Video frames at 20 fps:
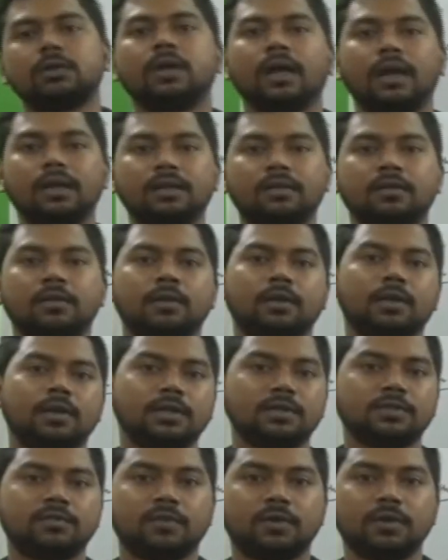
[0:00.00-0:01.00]
and then it
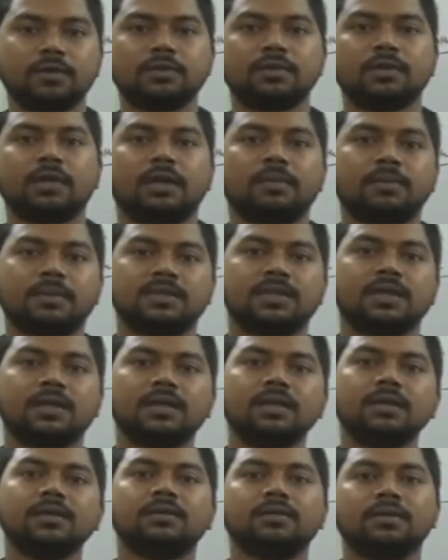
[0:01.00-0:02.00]
is first, and
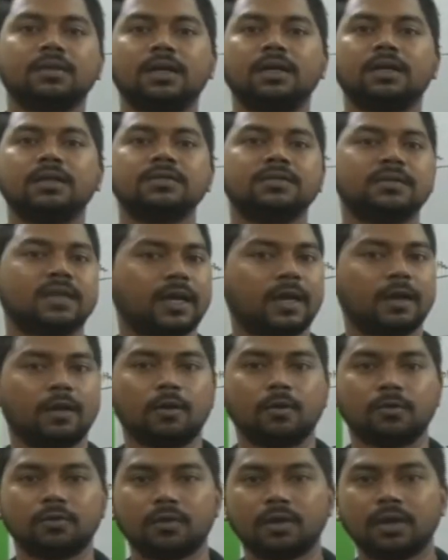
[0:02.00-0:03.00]
basically then it is second
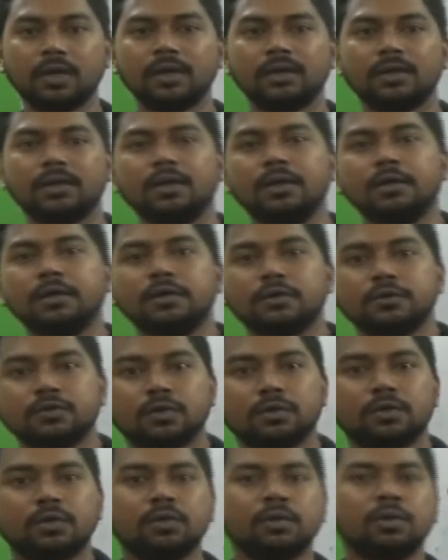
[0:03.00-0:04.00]
law, right?
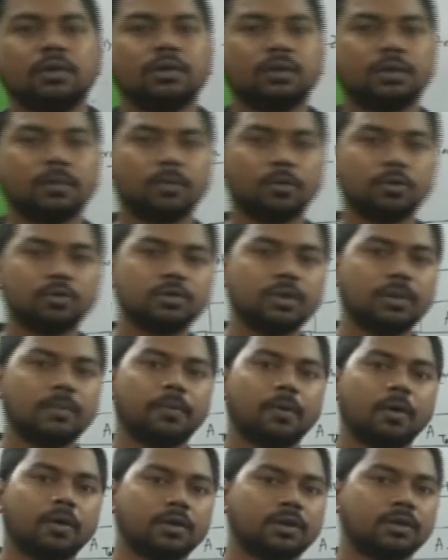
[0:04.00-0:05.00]
So the most
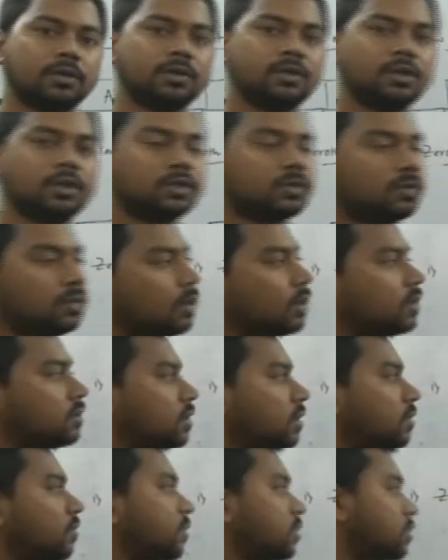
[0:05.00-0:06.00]
important is to
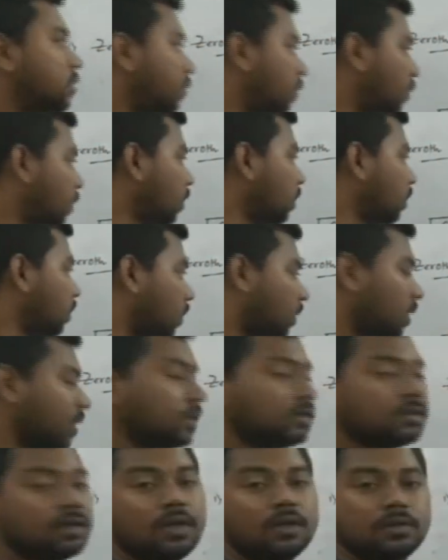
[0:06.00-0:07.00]
understand first of all what
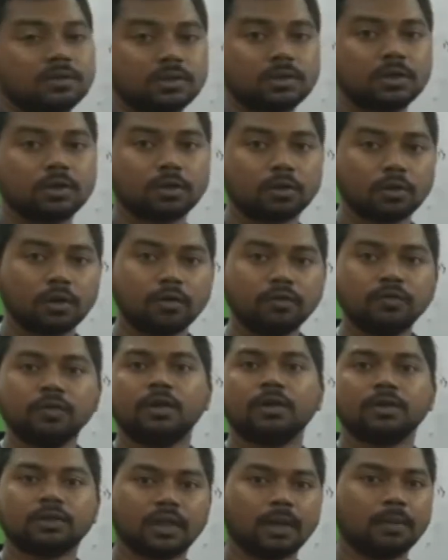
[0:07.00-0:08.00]
is zeroth law of
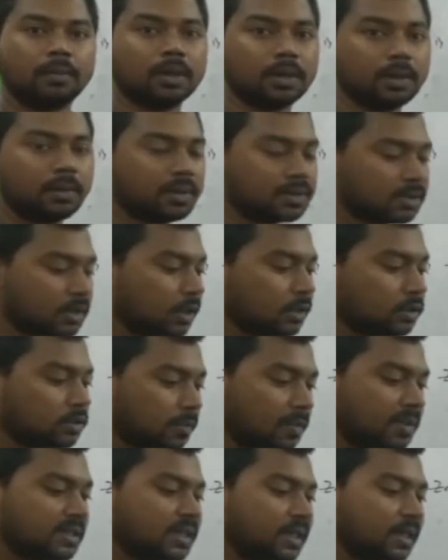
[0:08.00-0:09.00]
thermodynamics. So
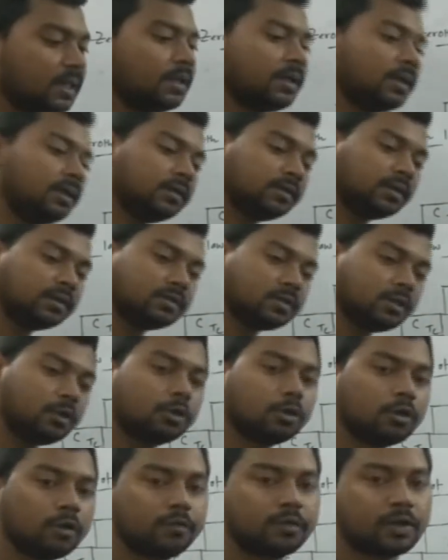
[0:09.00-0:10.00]
basically the
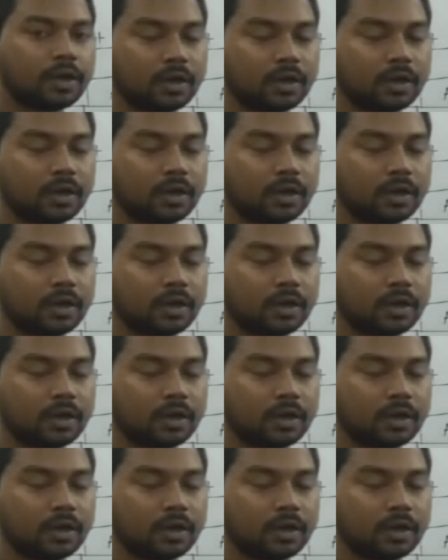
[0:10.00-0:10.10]
zeroth law of